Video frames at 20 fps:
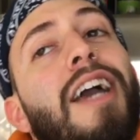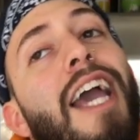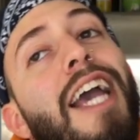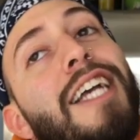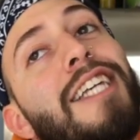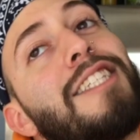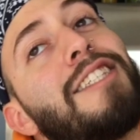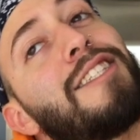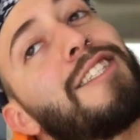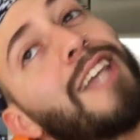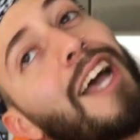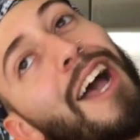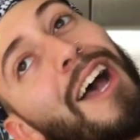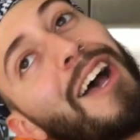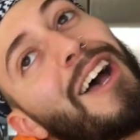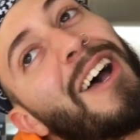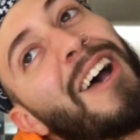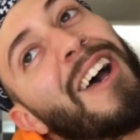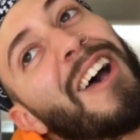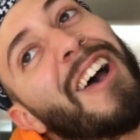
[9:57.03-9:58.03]
Okay,
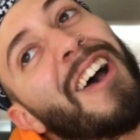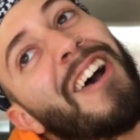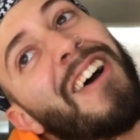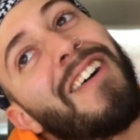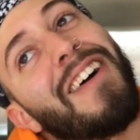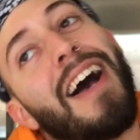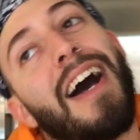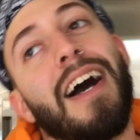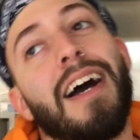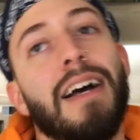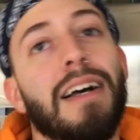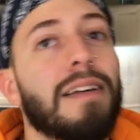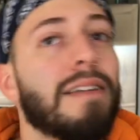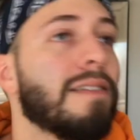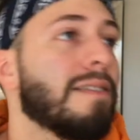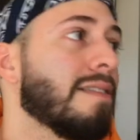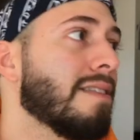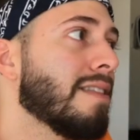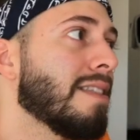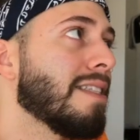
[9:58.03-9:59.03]
so
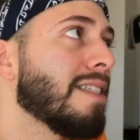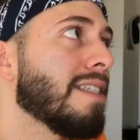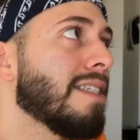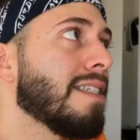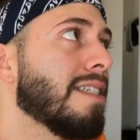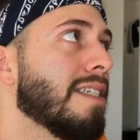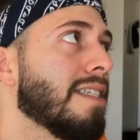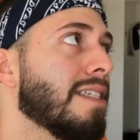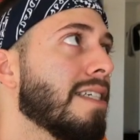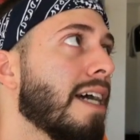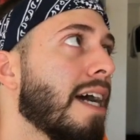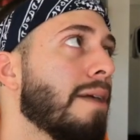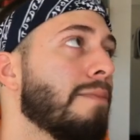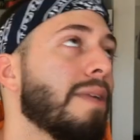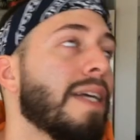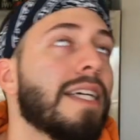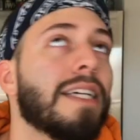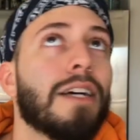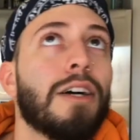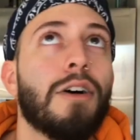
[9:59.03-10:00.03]

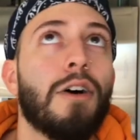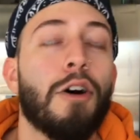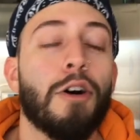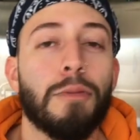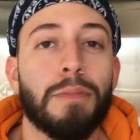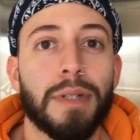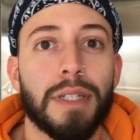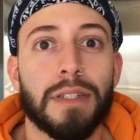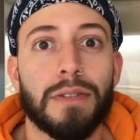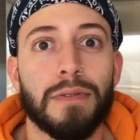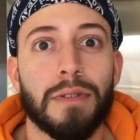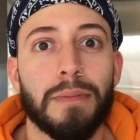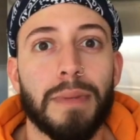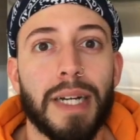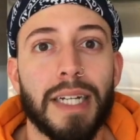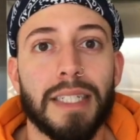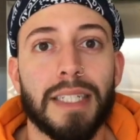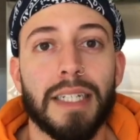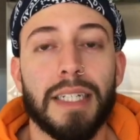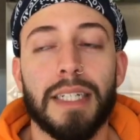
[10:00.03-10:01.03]
I'm like a hopeless
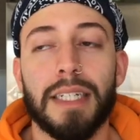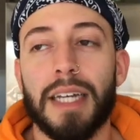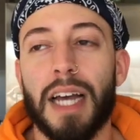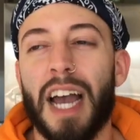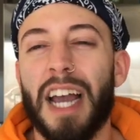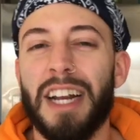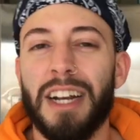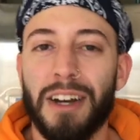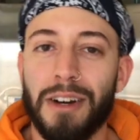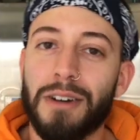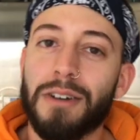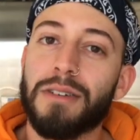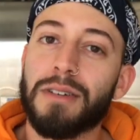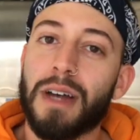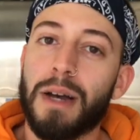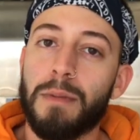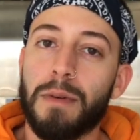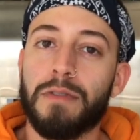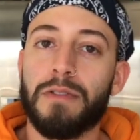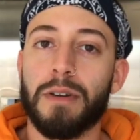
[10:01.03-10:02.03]
romantic. I
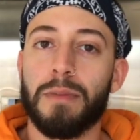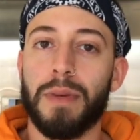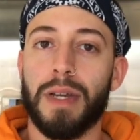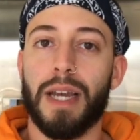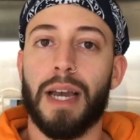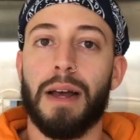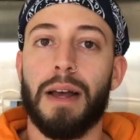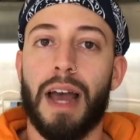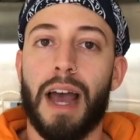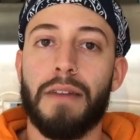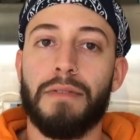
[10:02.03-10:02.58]
know, coming from me,